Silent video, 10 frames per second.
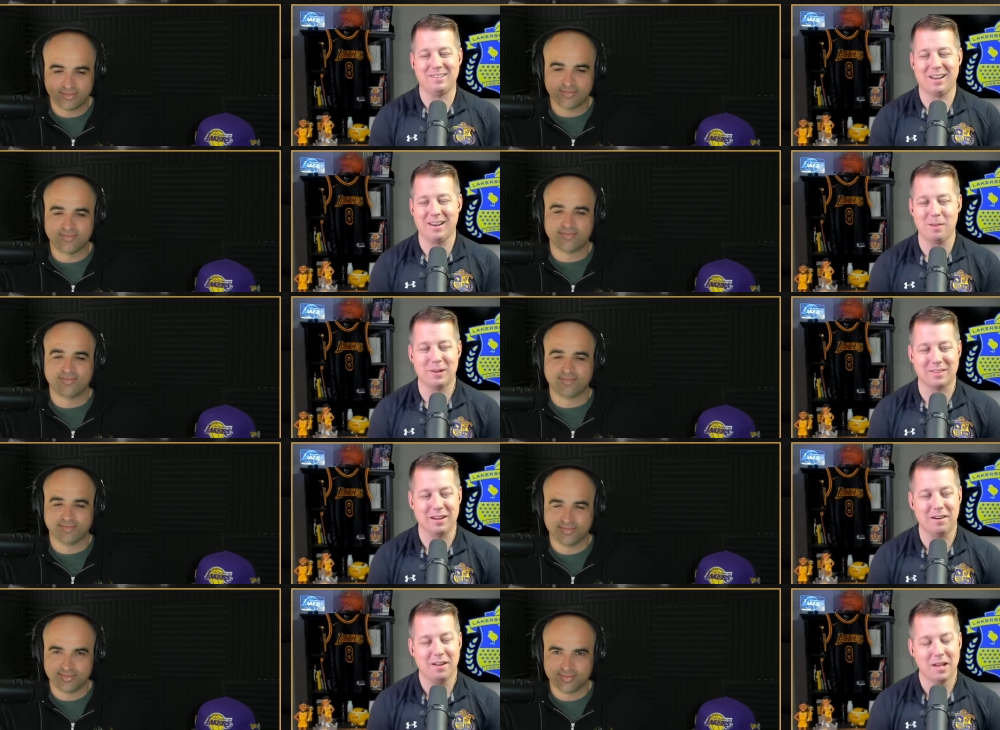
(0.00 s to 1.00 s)
Speaker 1: dynamic
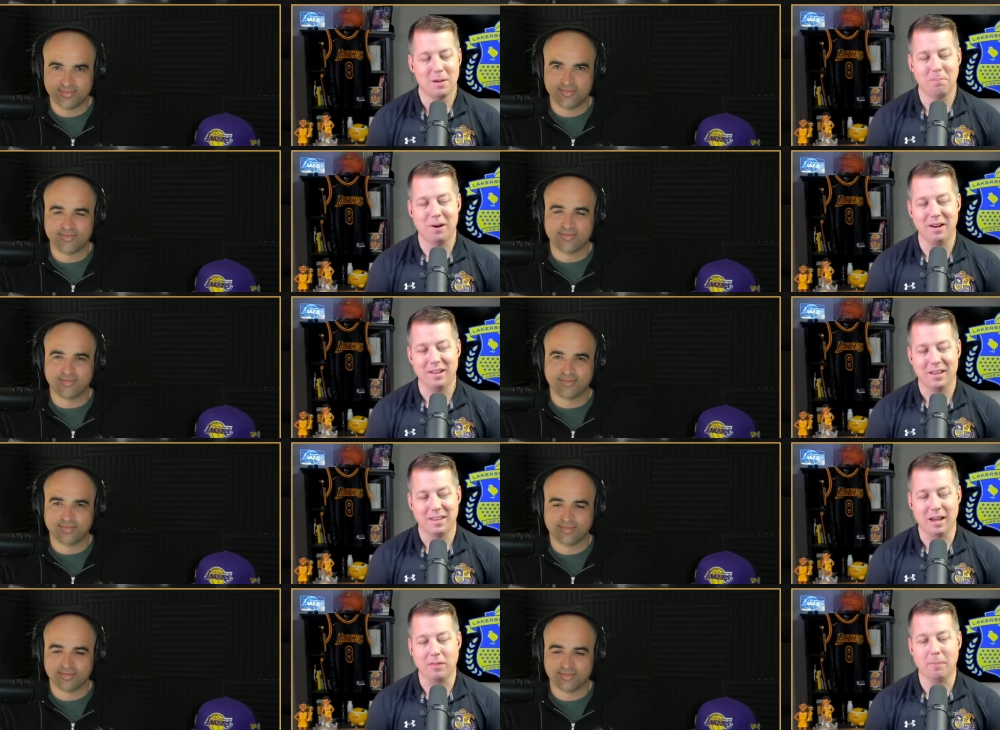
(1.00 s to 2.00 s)
there. But
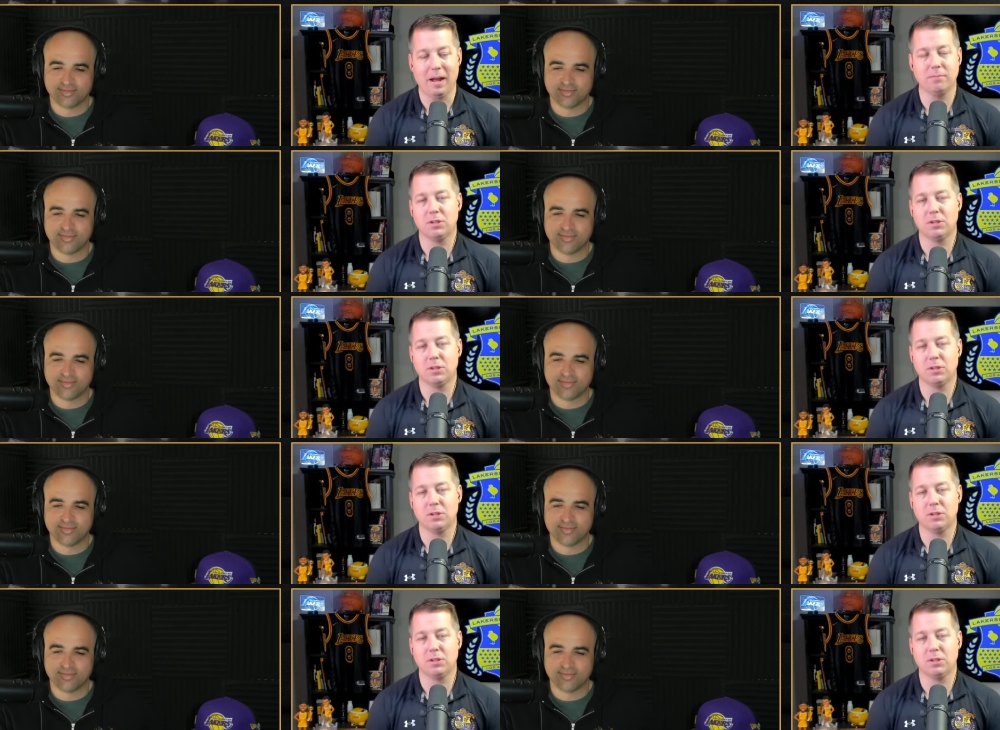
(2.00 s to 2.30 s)
yeah, the Mavs